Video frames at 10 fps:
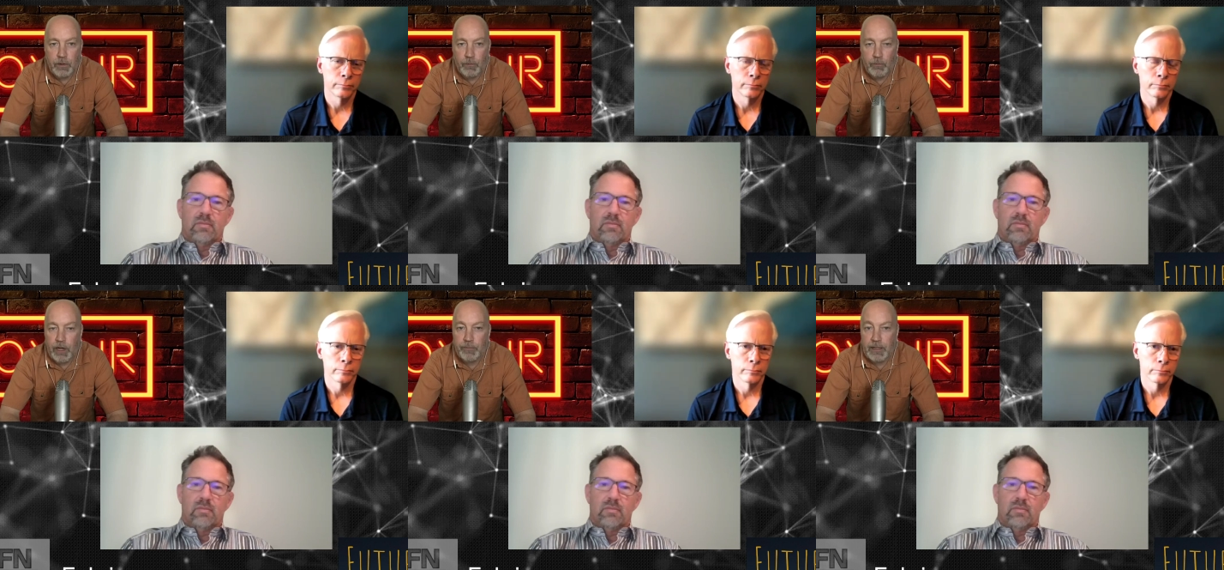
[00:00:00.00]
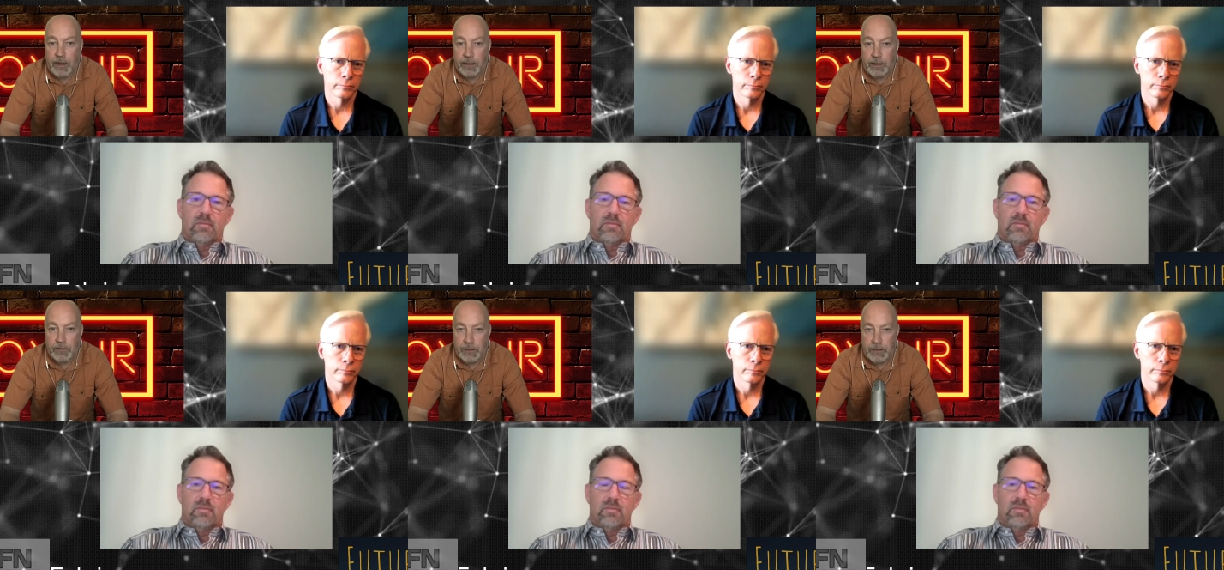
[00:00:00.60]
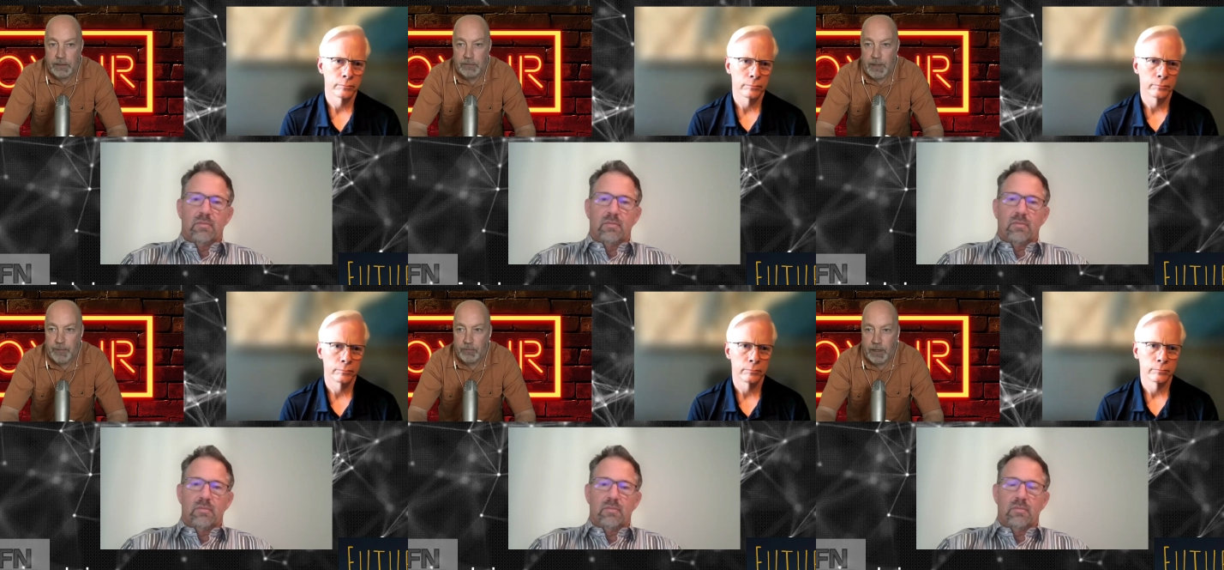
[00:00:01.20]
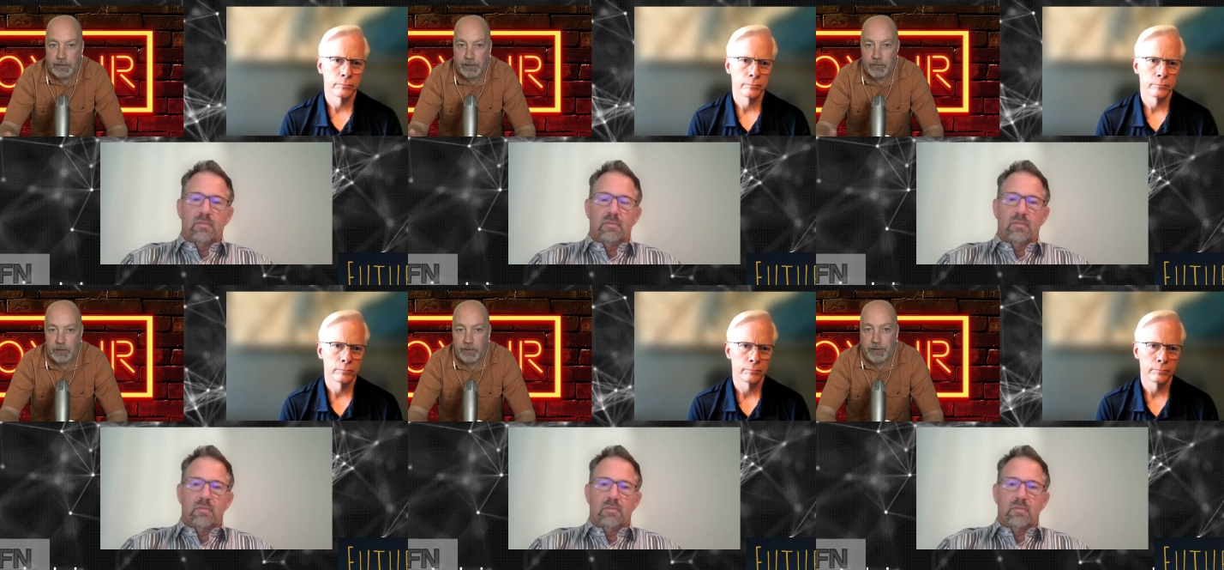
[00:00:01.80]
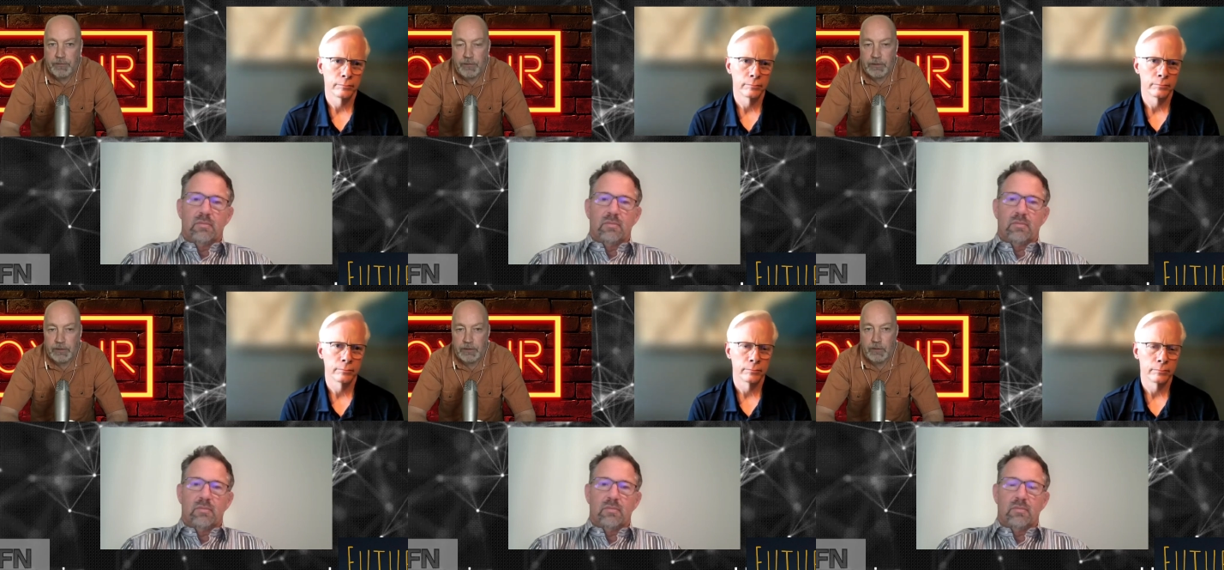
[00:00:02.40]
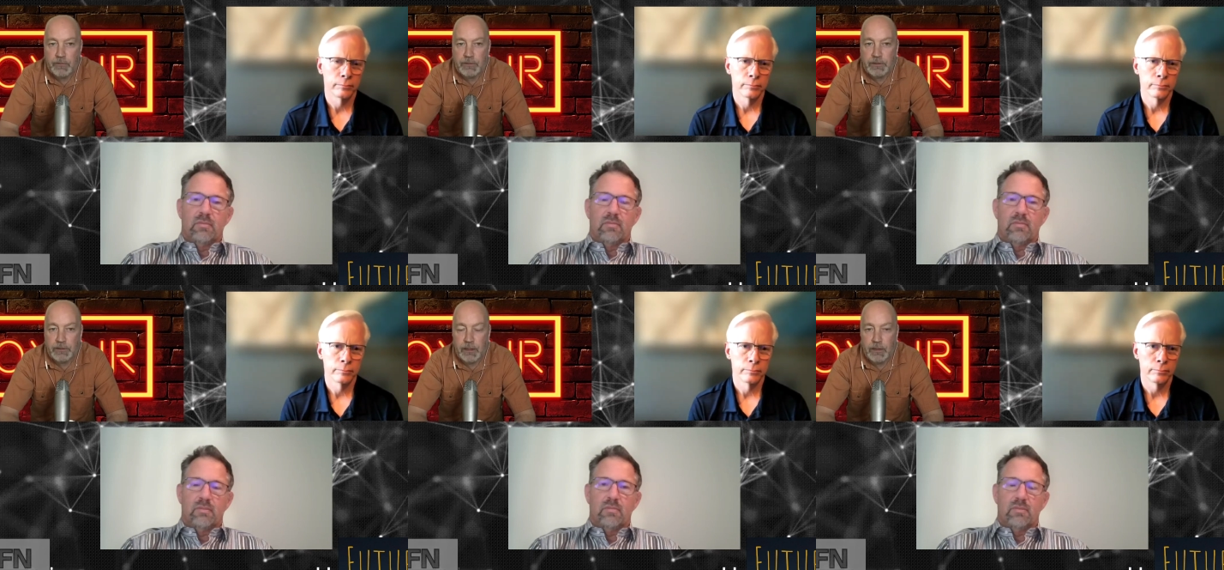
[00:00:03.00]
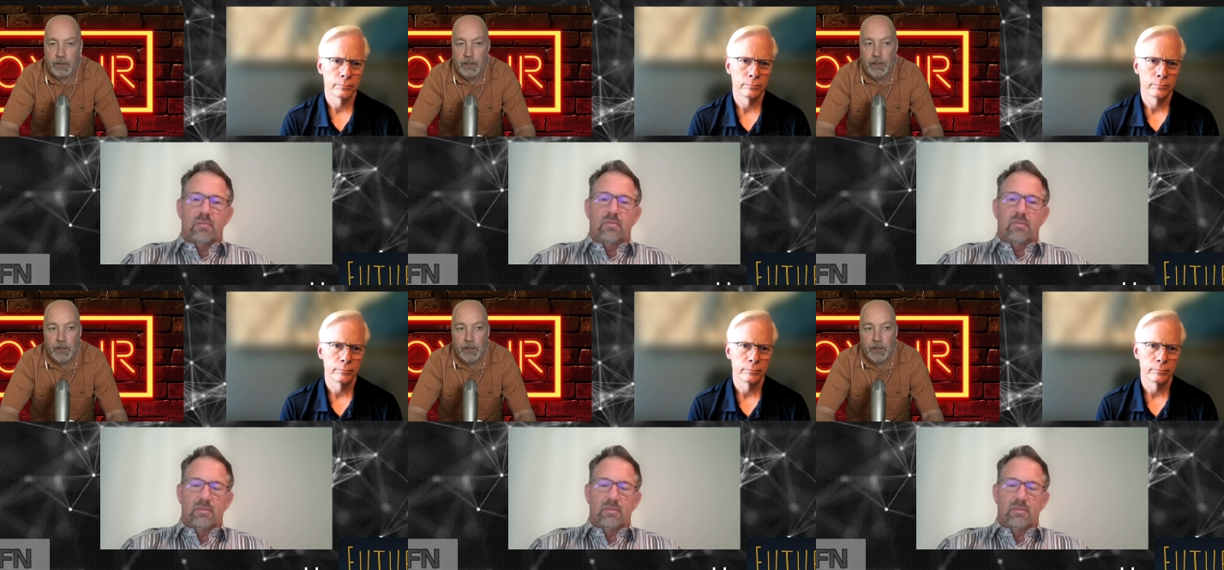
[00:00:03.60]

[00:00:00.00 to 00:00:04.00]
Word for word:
Speaker 1: uh, what I'm kind of hearing here, and maybe Rex, I'll throw it over to you first, and then over to Doug.